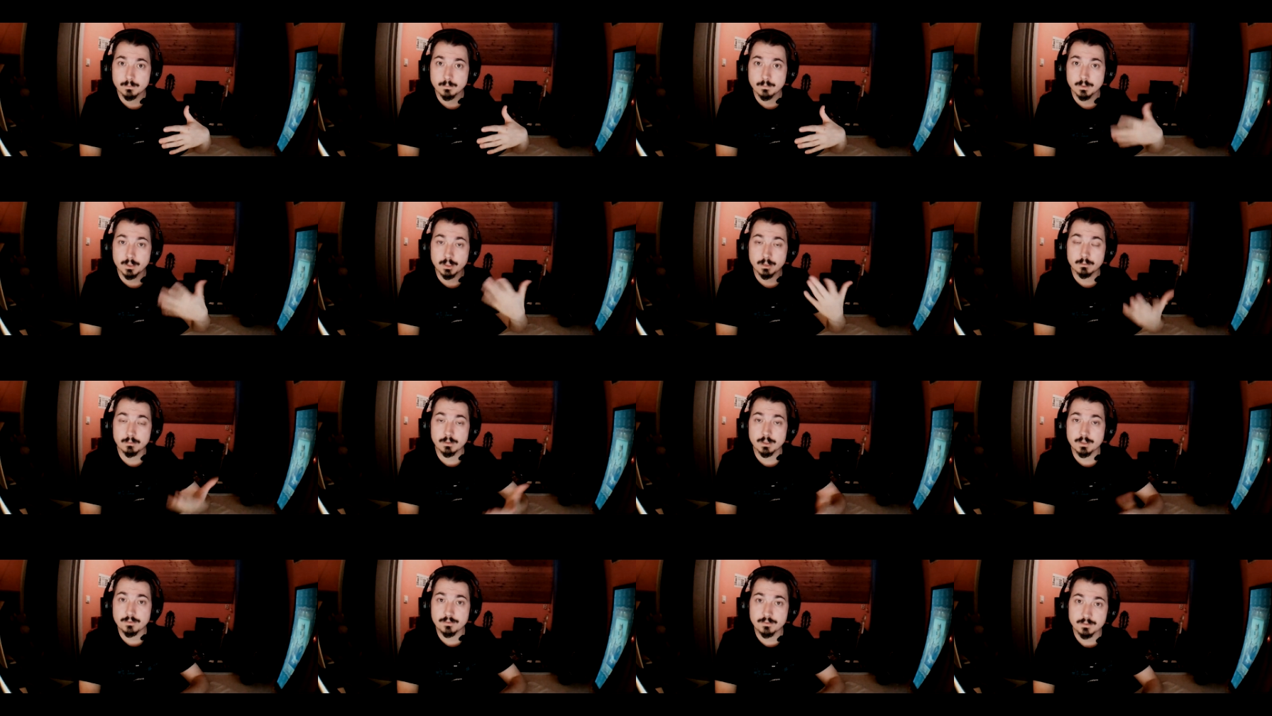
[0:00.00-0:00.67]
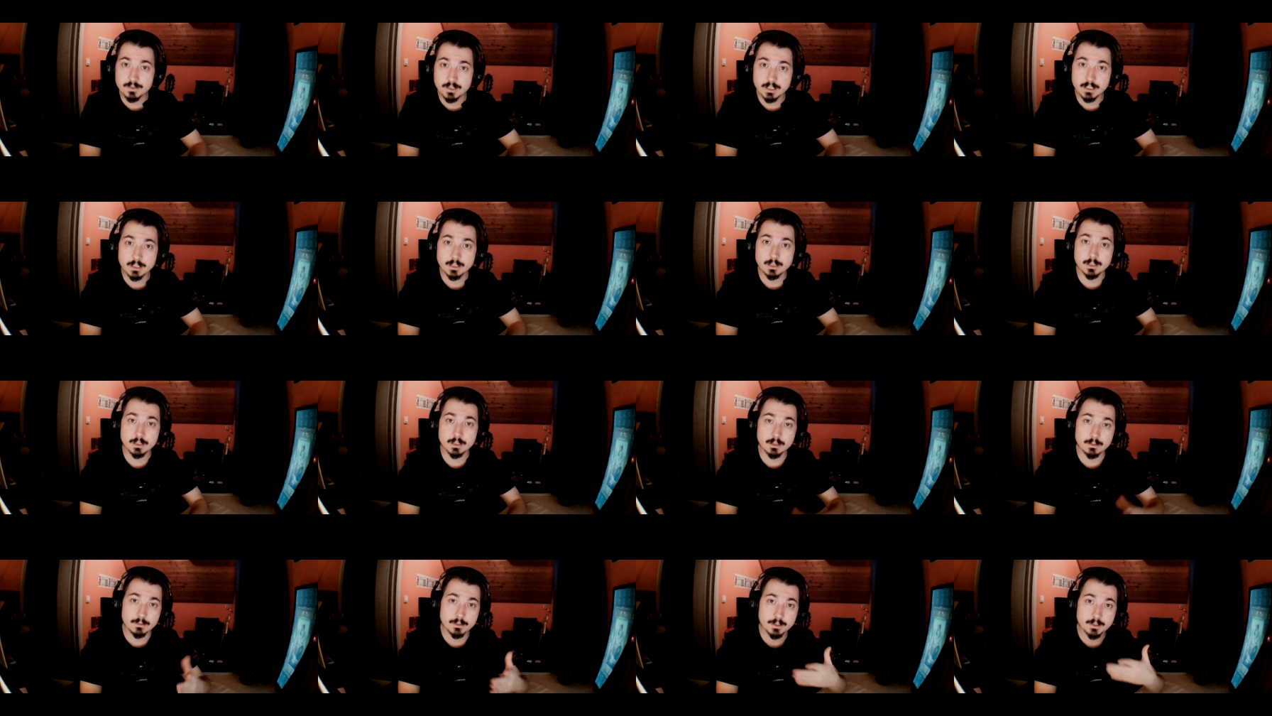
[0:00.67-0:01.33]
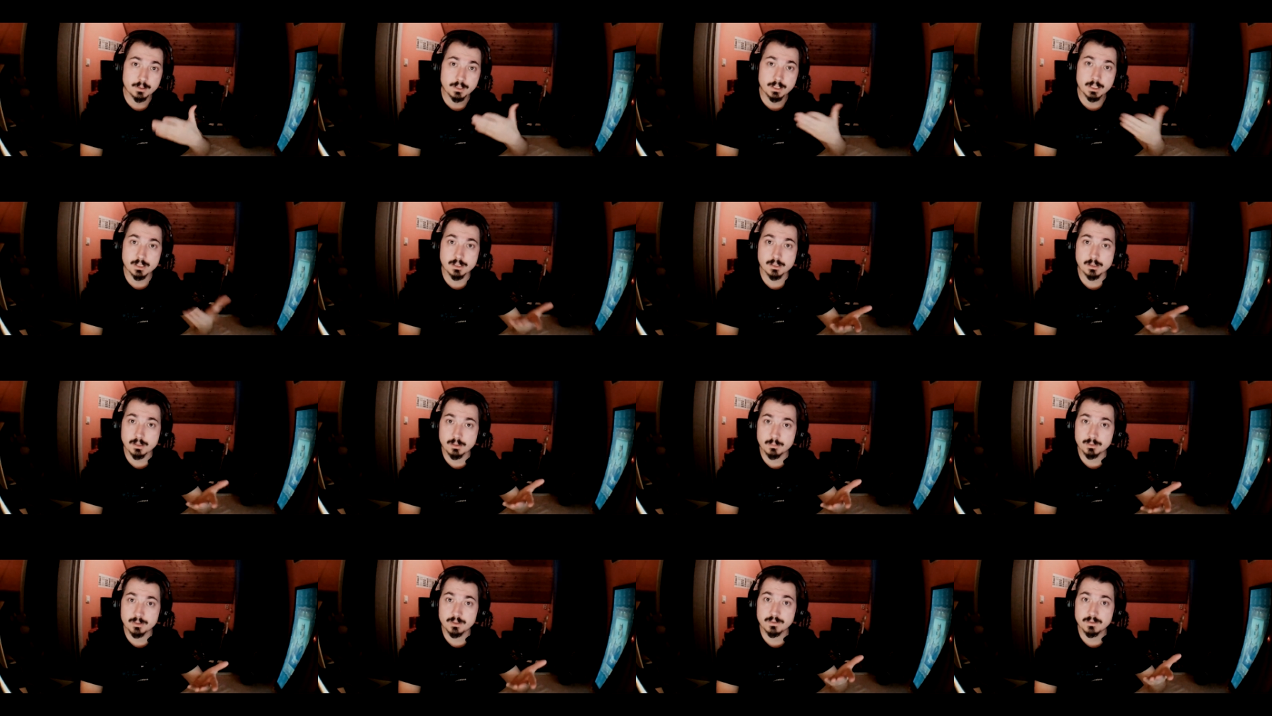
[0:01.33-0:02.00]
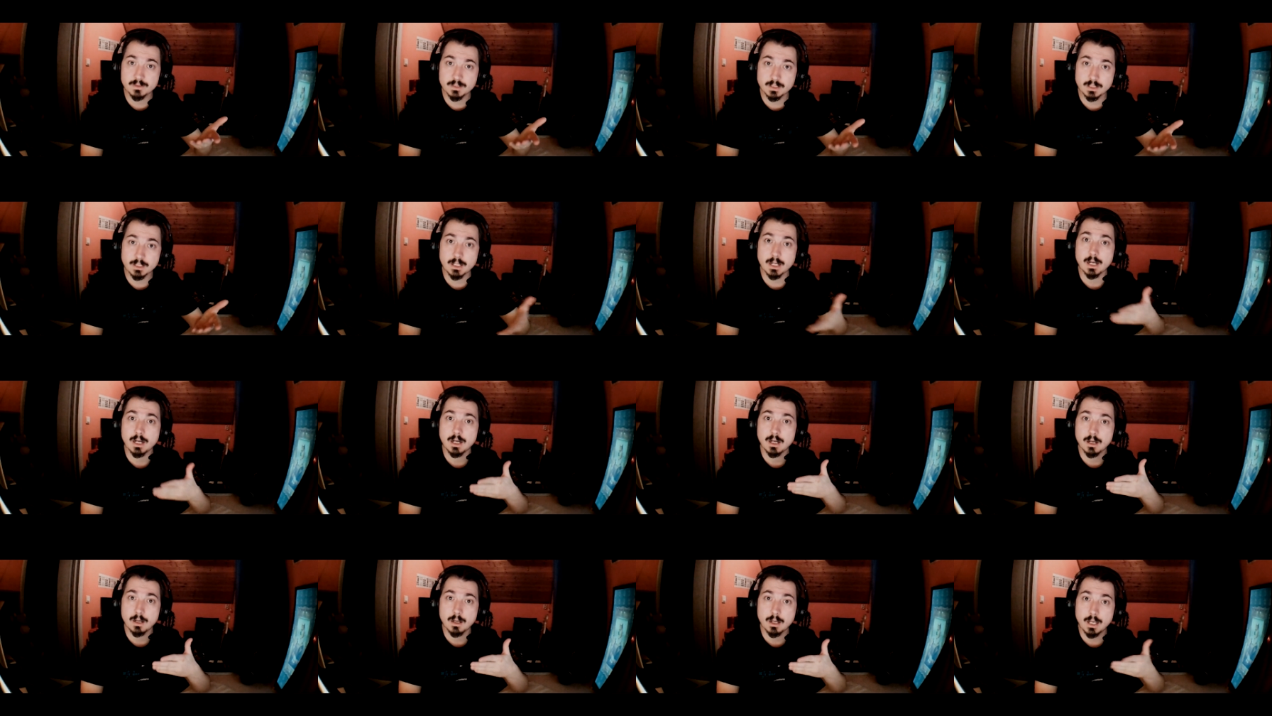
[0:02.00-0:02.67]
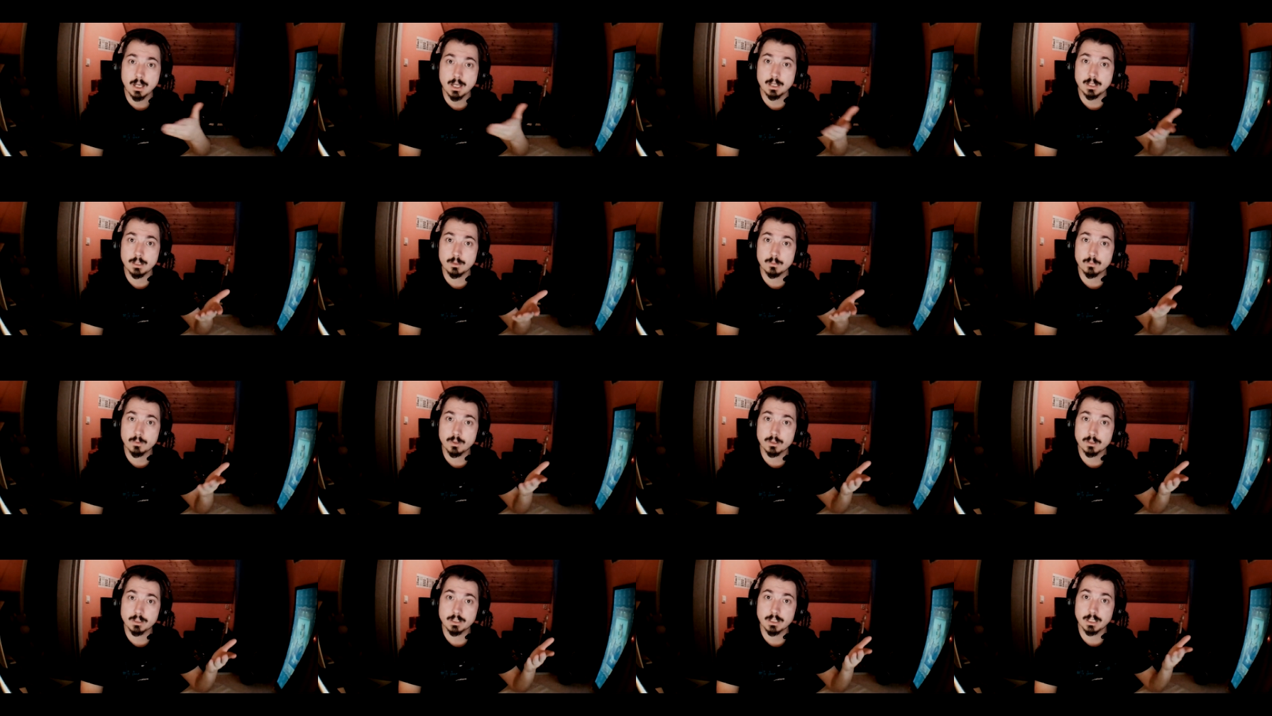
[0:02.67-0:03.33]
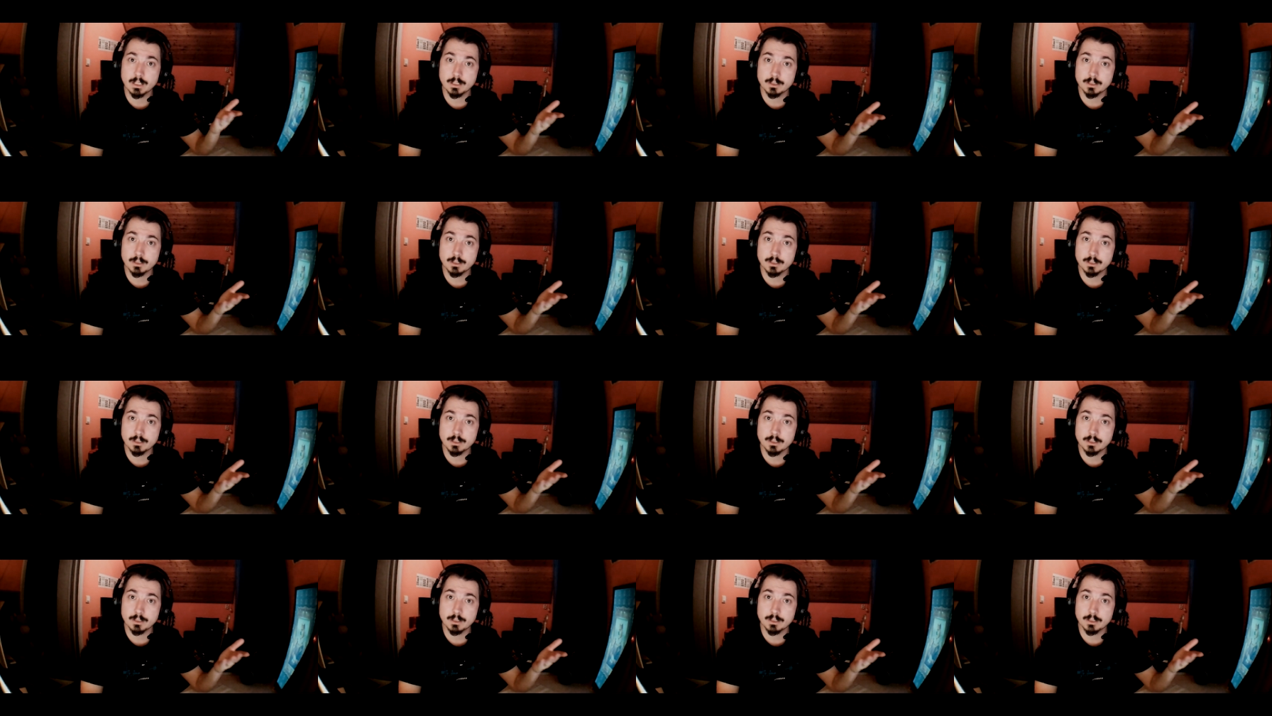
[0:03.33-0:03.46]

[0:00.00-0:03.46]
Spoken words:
the only reasonable thing anyone can